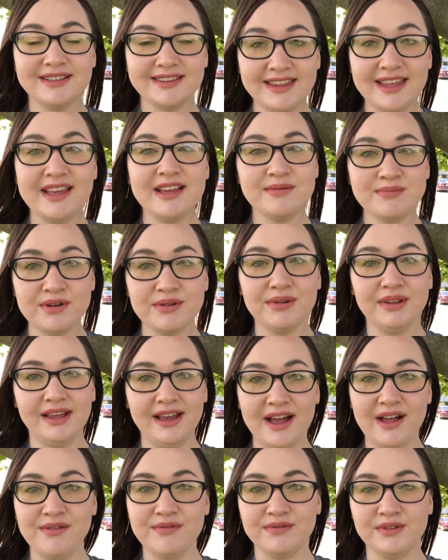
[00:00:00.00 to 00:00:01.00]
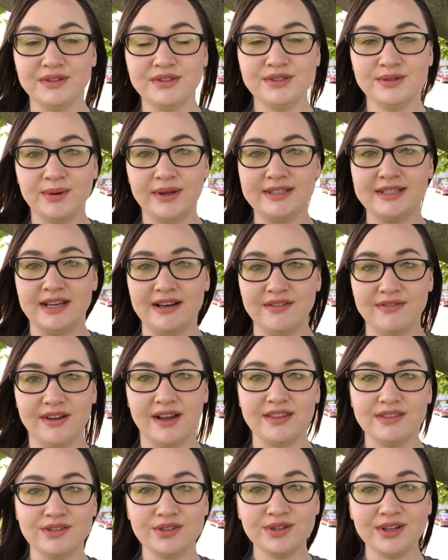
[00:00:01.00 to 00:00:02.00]
they can be really helpful to
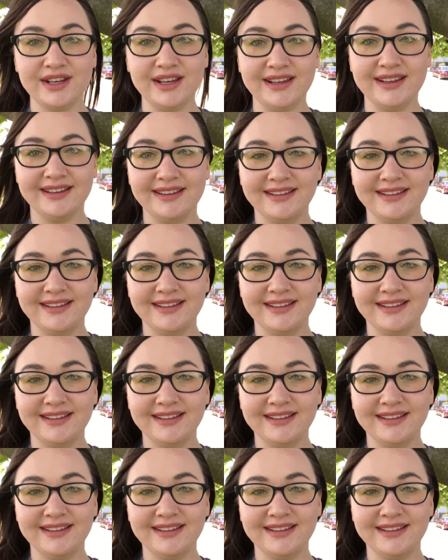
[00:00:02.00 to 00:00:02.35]
identify the tree.